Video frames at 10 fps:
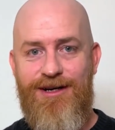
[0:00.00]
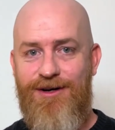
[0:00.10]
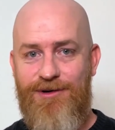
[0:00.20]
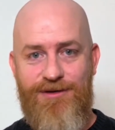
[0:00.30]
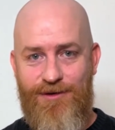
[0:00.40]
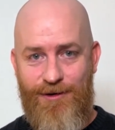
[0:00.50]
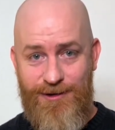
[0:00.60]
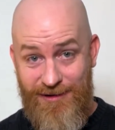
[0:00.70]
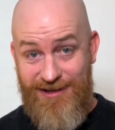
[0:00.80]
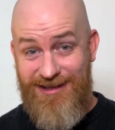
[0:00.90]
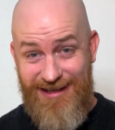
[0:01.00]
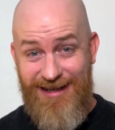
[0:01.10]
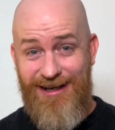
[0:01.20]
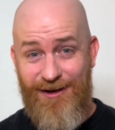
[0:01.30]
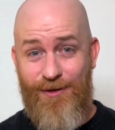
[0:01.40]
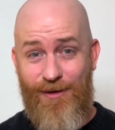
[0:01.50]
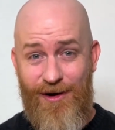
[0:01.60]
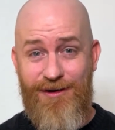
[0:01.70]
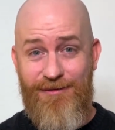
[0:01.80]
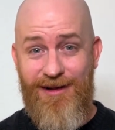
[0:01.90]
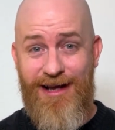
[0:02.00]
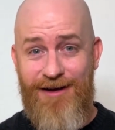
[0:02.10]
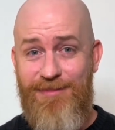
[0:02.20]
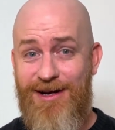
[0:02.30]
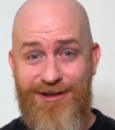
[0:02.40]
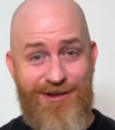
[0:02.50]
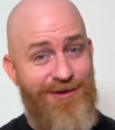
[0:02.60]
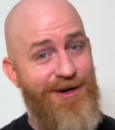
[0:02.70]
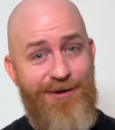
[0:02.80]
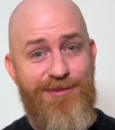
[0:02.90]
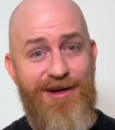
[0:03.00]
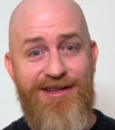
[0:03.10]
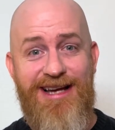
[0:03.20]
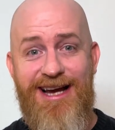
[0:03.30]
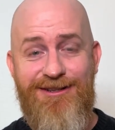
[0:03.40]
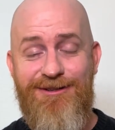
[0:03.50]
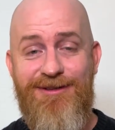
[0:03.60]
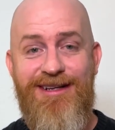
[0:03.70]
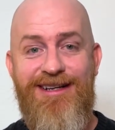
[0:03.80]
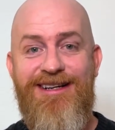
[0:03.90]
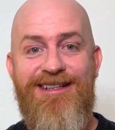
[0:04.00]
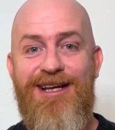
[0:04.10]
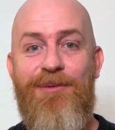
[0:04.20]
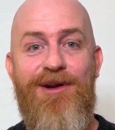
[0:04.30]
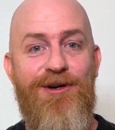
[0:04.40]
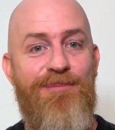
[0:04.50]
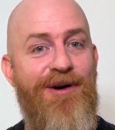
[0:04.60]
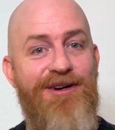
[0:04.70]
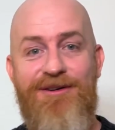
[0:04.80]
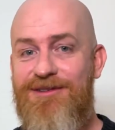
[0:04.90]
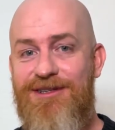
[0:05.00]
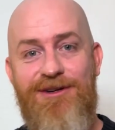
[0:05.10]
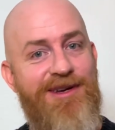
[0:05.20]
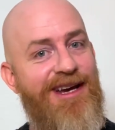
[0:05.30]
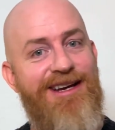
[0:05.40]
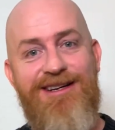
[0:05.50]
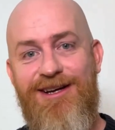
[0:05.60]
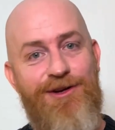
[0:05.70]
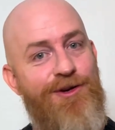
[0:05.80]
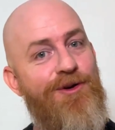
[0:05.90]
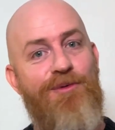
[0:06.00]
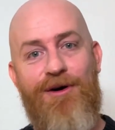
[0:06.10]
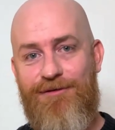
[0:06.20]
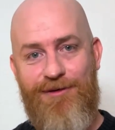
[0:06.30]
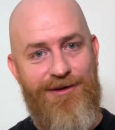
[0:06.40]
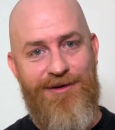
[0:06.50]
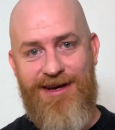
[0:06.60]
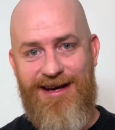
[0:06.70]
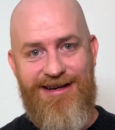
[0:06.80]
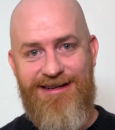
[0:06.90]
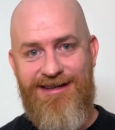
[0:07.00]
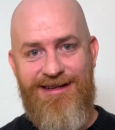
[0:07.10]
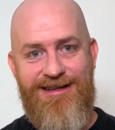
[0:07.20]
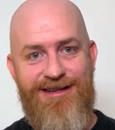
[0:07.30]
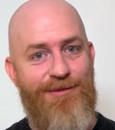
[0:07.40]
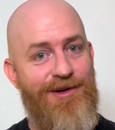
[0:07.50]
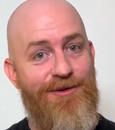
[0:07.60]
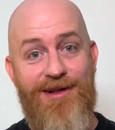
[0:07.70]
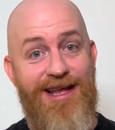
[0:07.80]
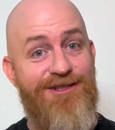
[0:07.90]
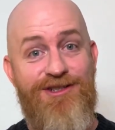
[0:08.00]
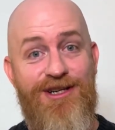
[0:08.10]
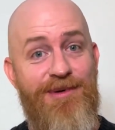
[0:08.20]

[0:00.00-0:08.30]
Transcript: which of course puts a ceiling on the quality of your life, because you know as well I do that when your partner isn't okay, you aren't fully okay. When your relationship